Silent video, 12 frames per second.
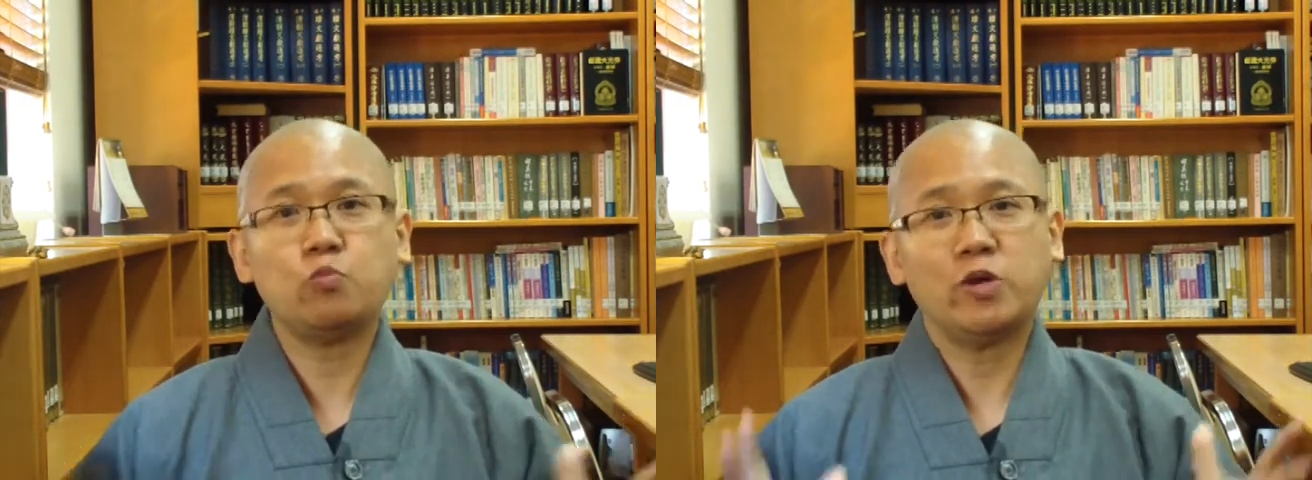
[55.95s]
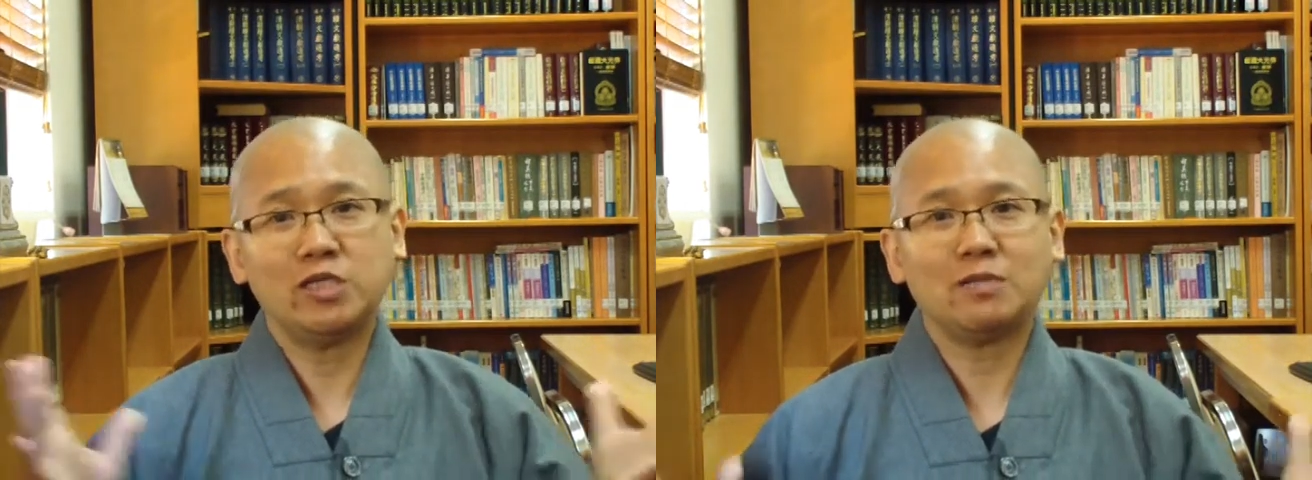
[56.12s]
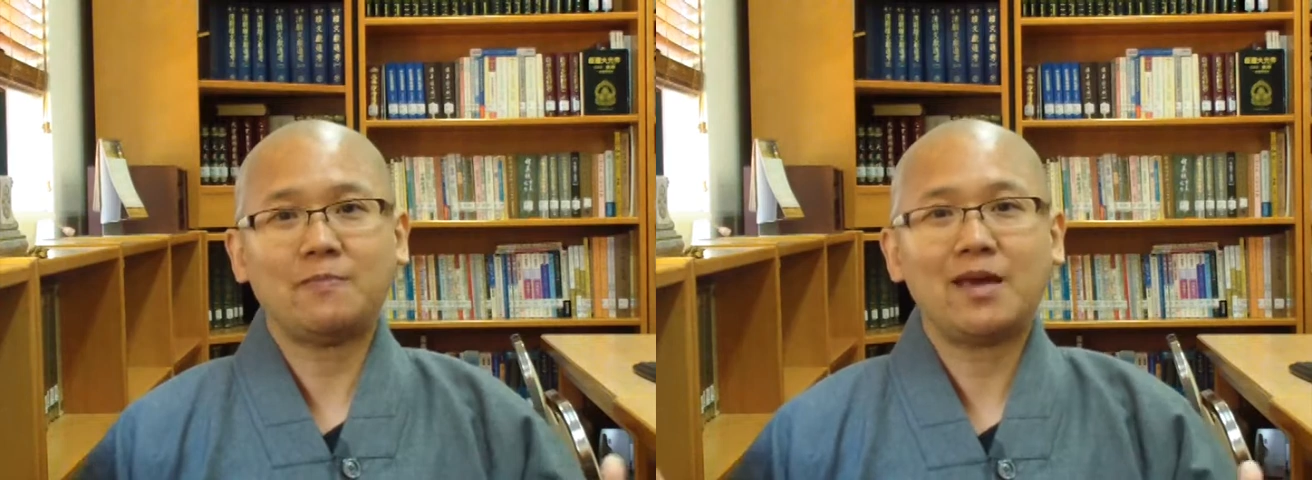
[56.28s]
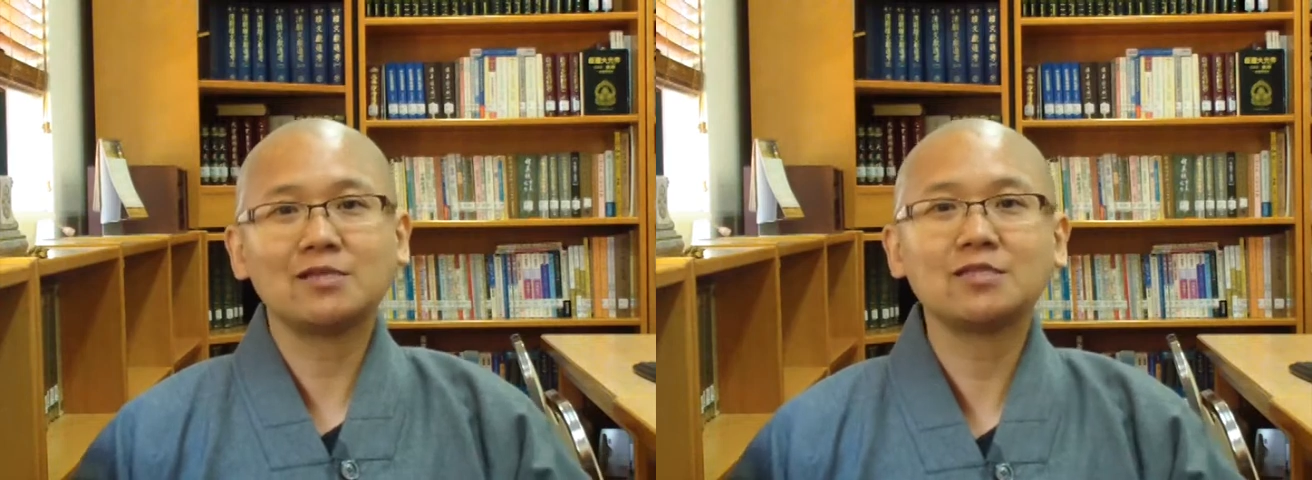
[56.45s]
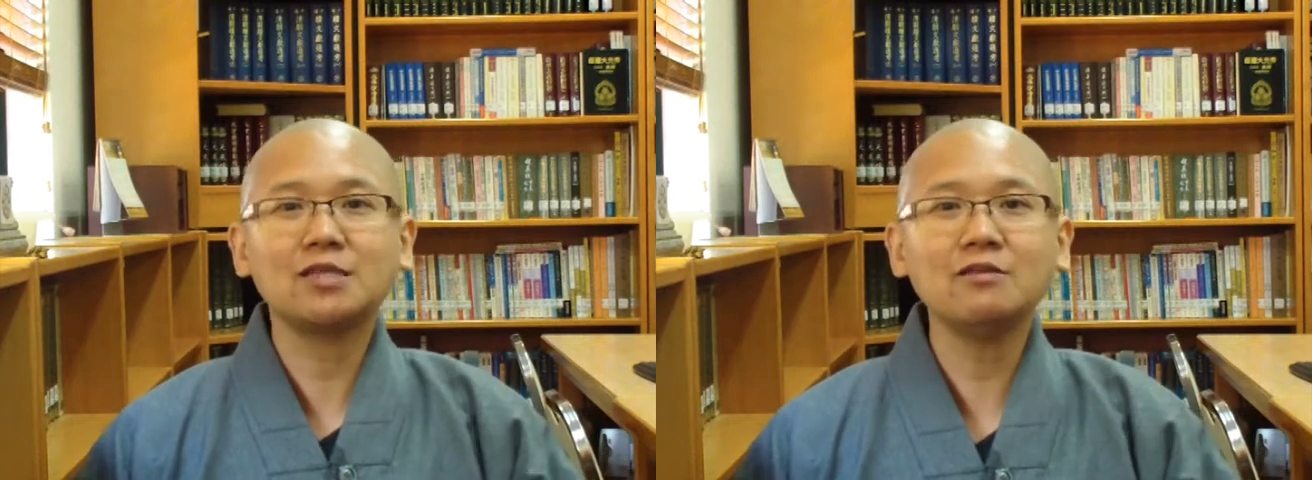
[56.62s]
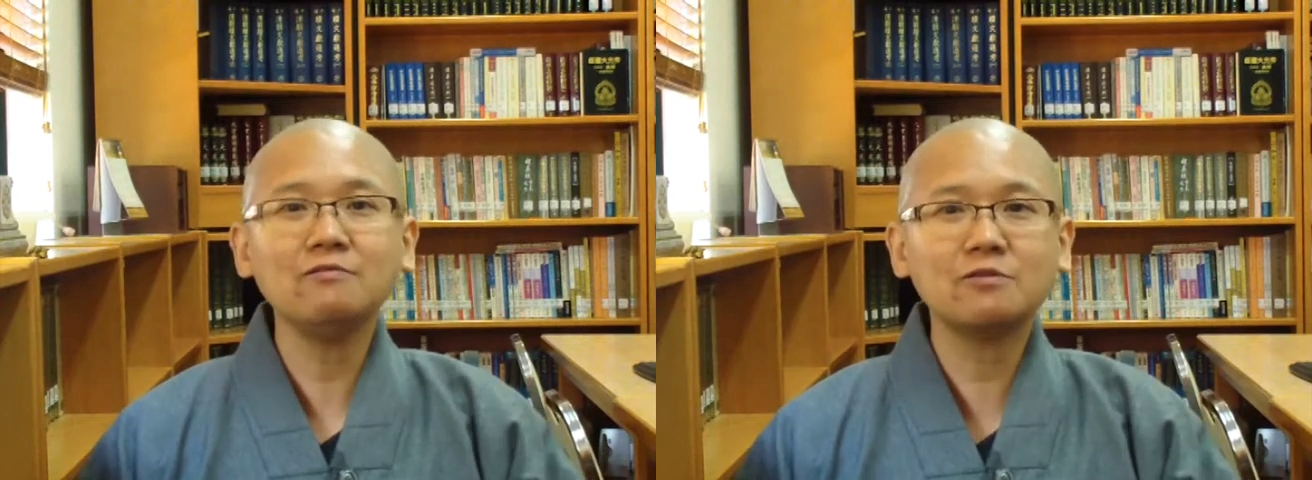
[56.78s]

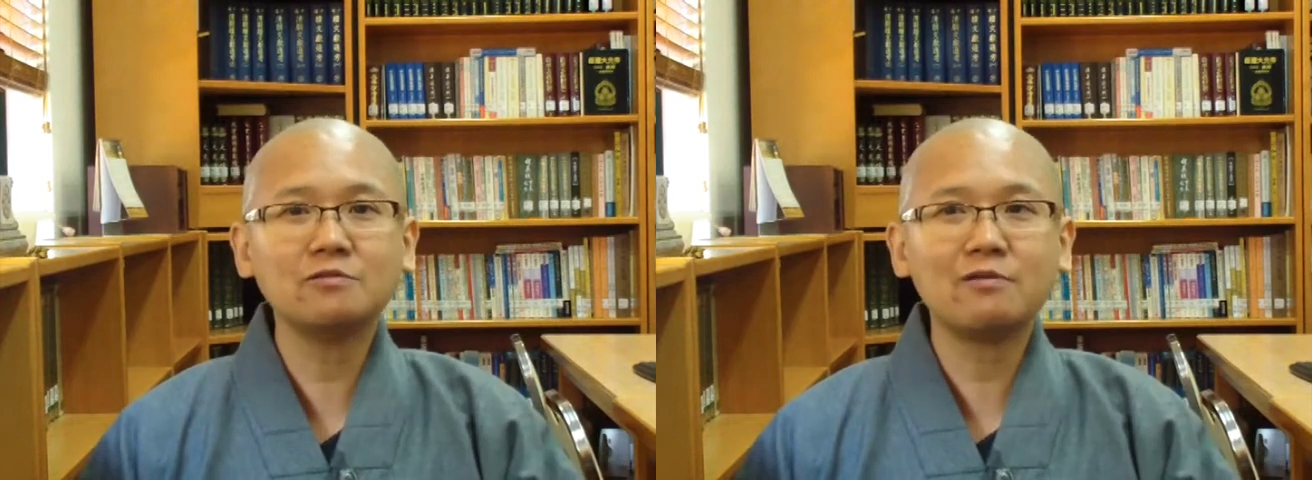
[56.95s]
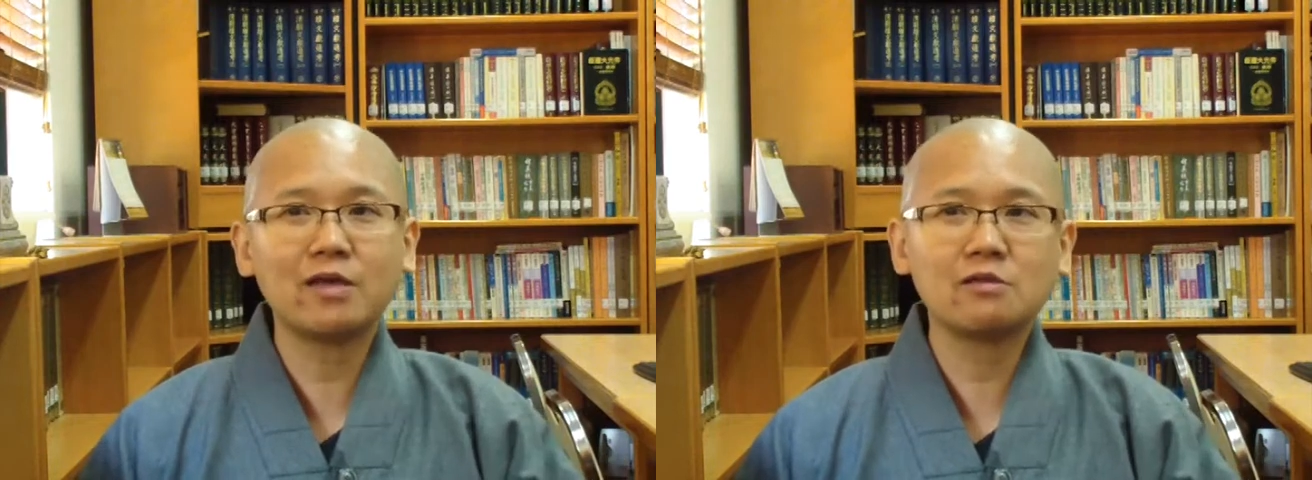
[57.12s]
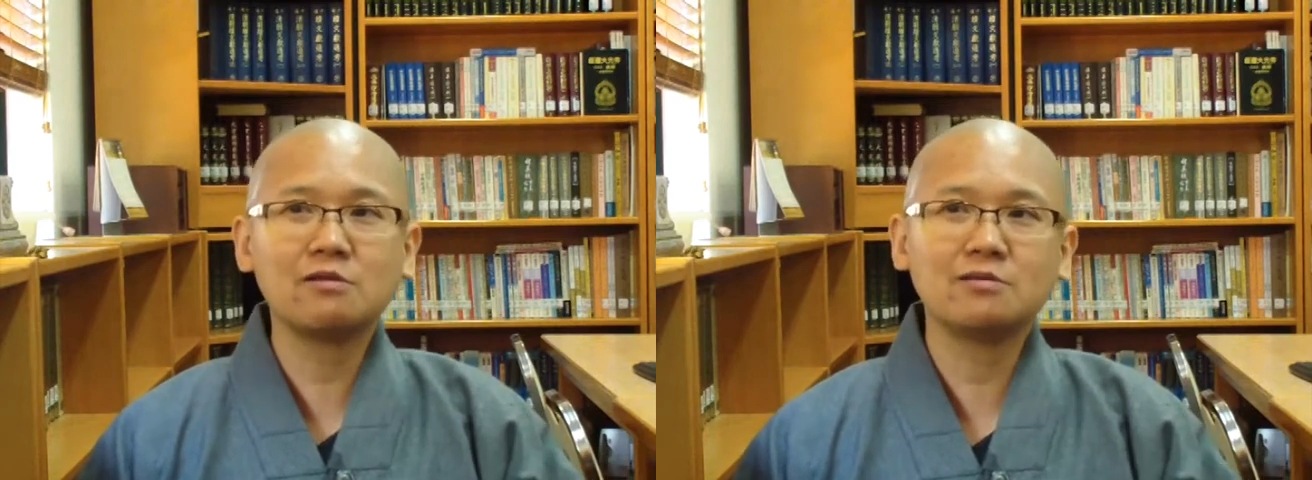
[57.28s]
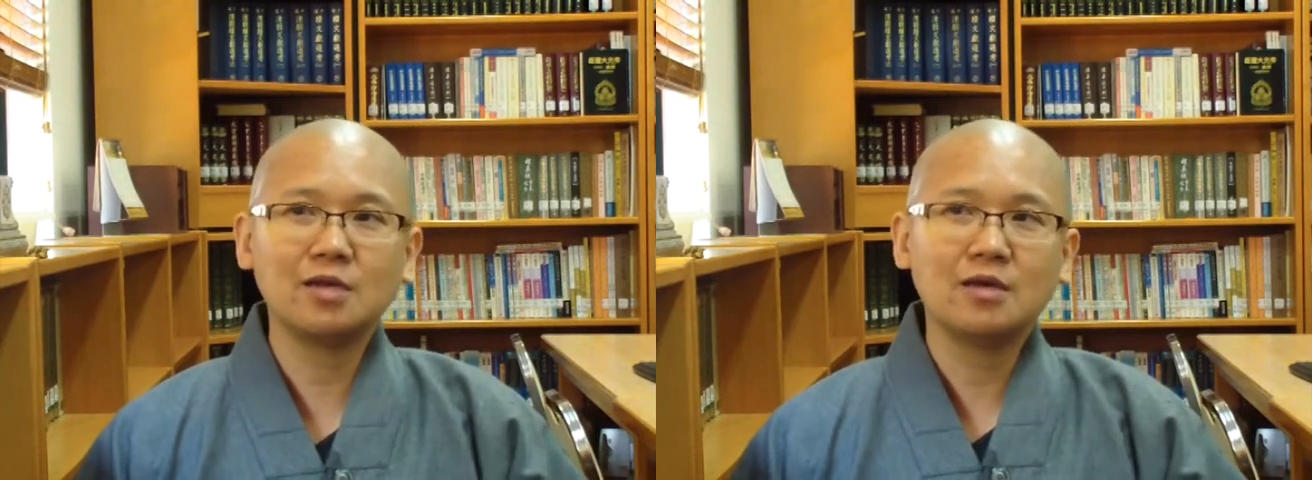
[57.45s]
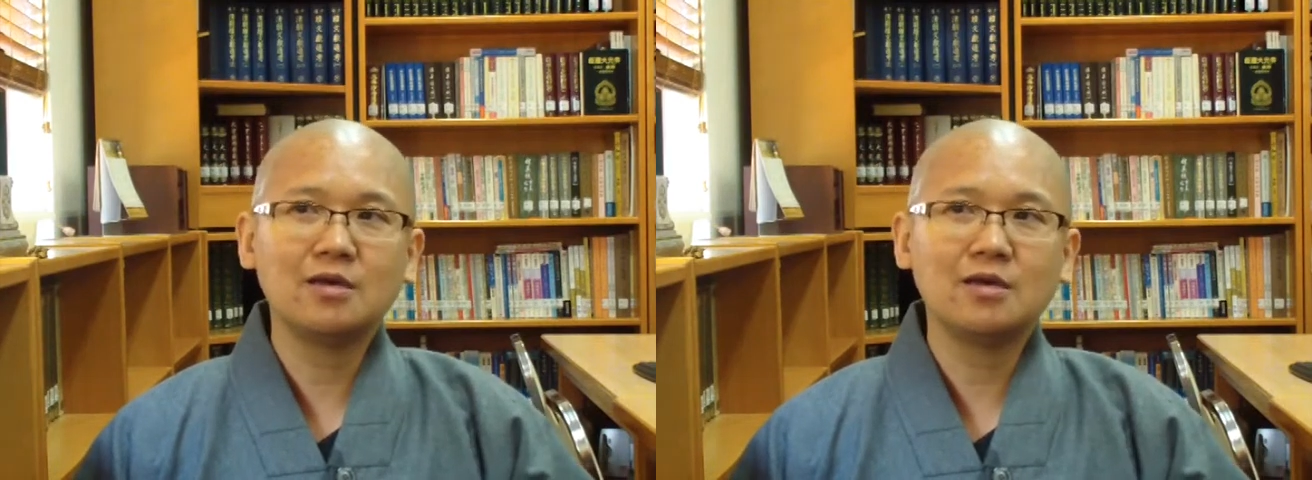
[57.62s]
perspective. So I thought